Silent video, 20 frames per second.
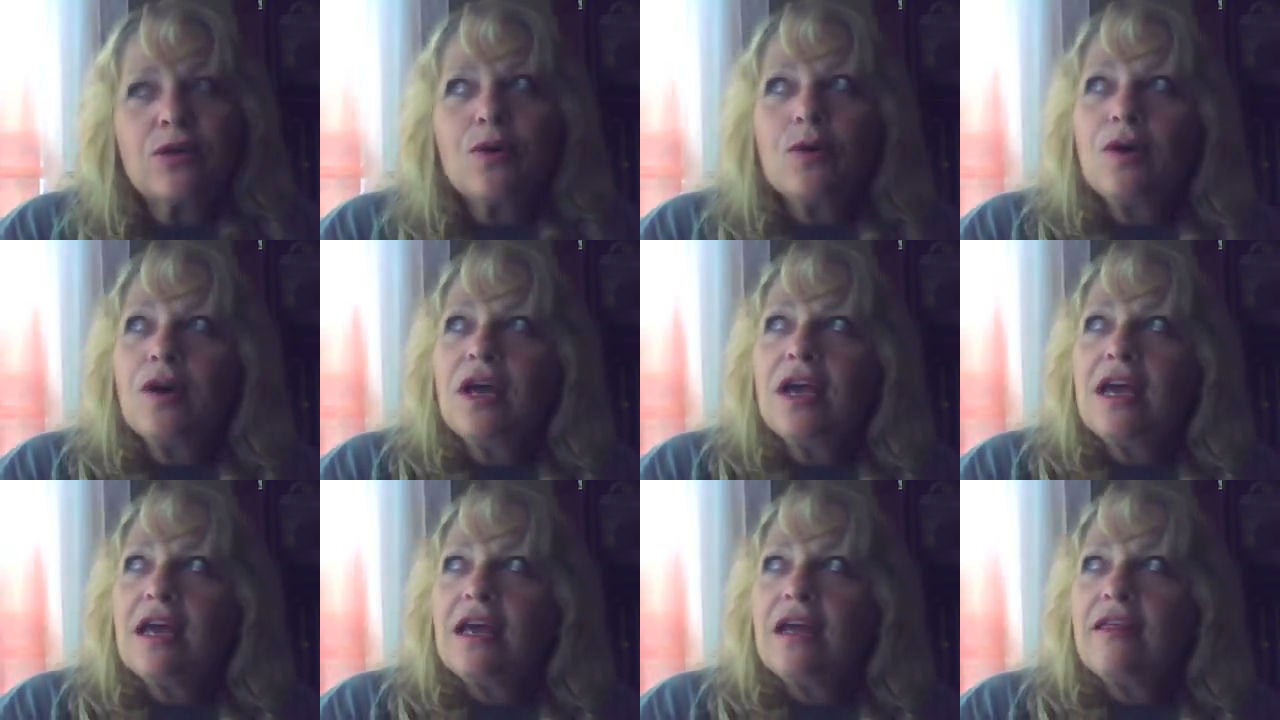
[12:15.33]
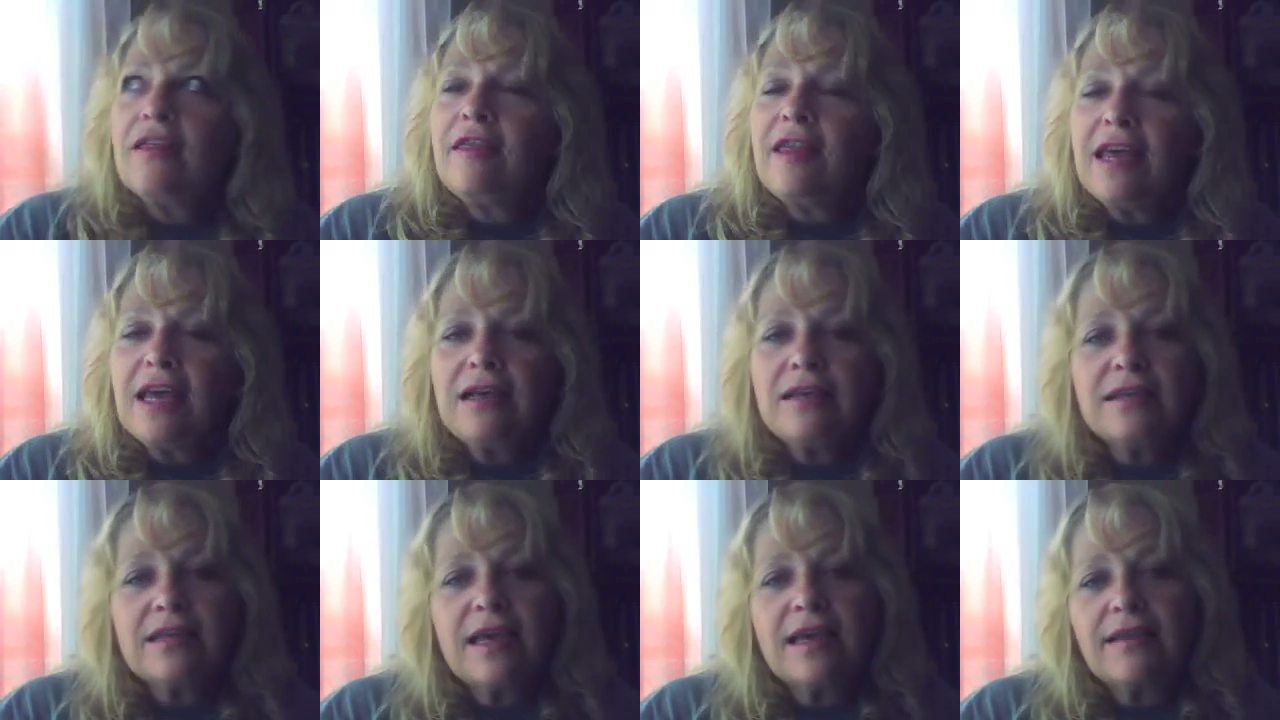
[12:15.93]
So
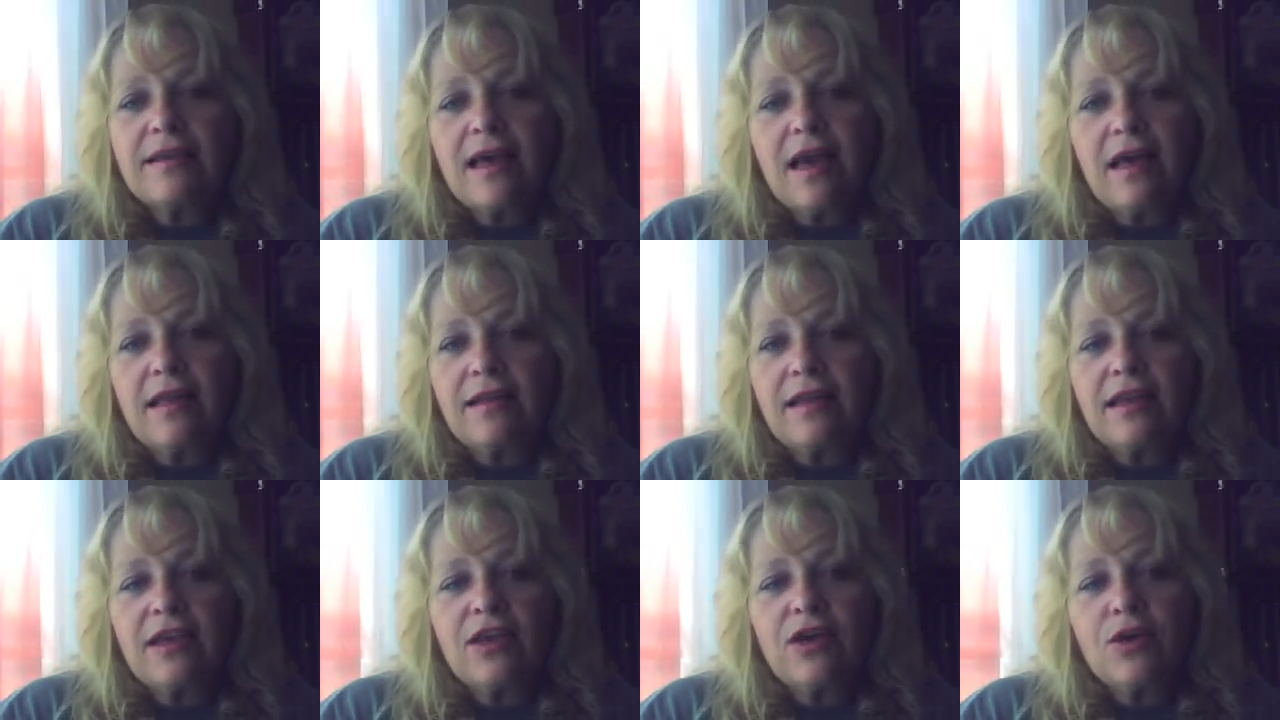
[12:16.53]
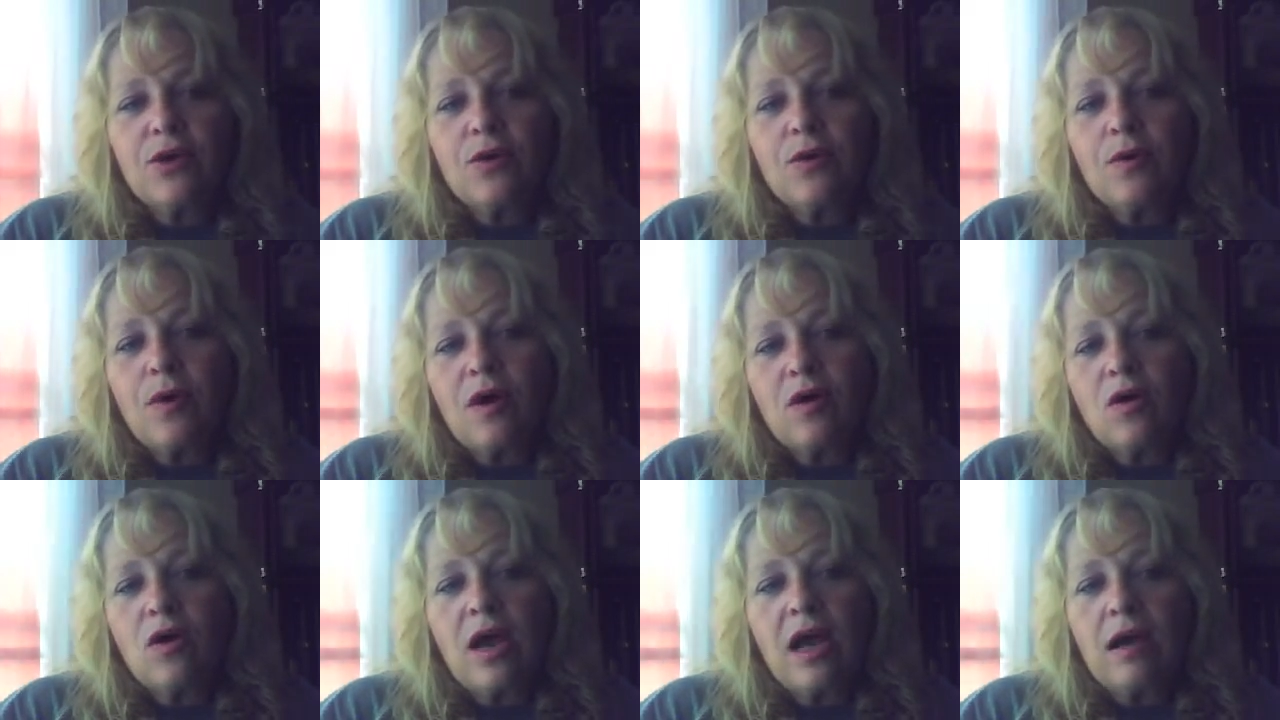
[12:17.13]
things like that,
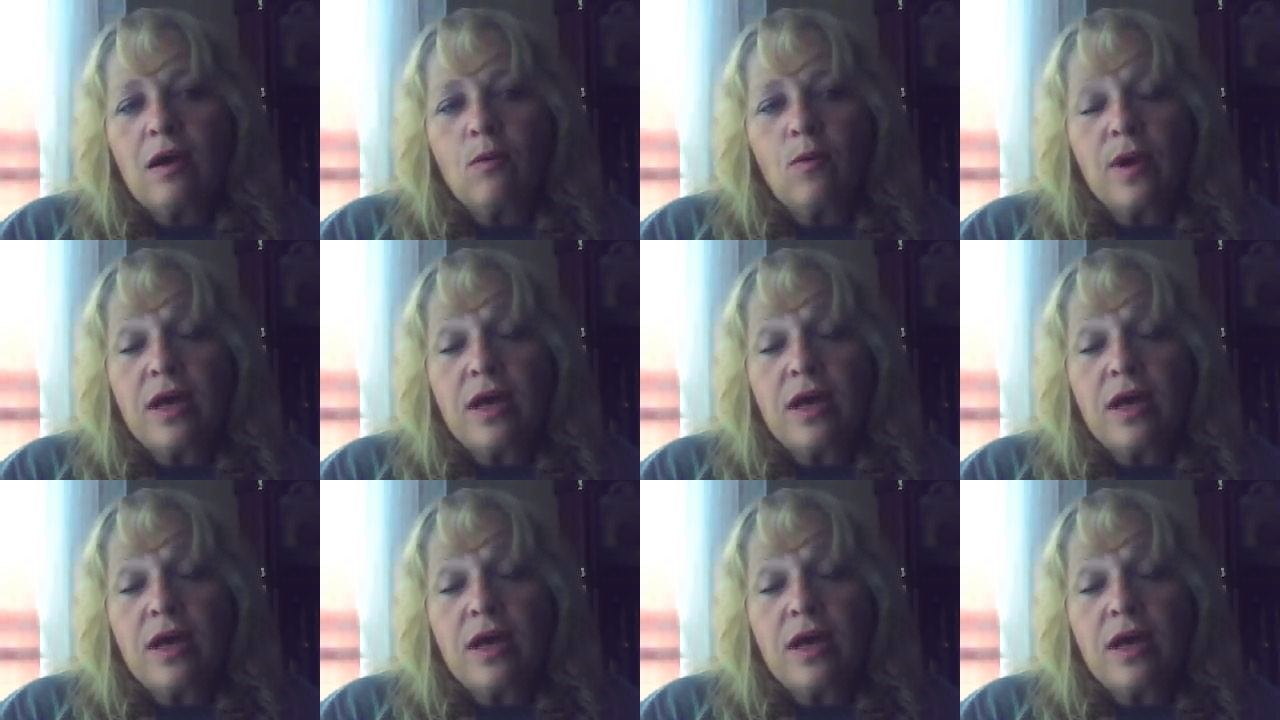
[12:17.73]
or